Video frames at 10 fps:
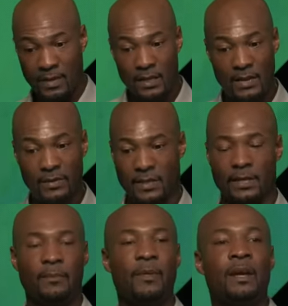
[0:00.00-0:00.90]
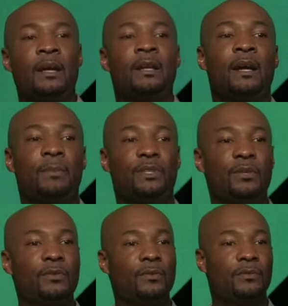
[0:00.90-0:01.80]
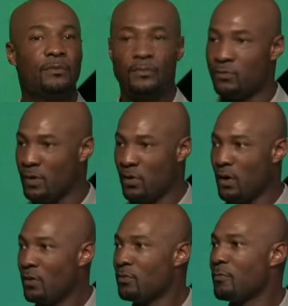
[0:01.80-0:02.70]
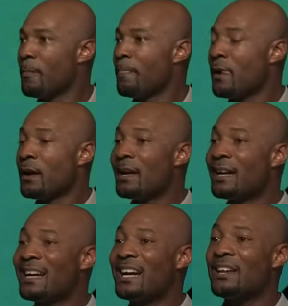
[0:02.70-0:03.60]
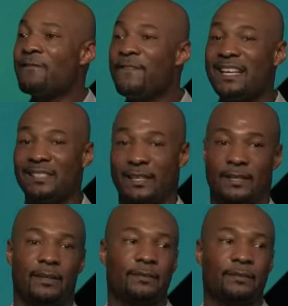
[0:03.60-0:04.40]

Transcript: Give it to him. Number two, we're going home. Confess it.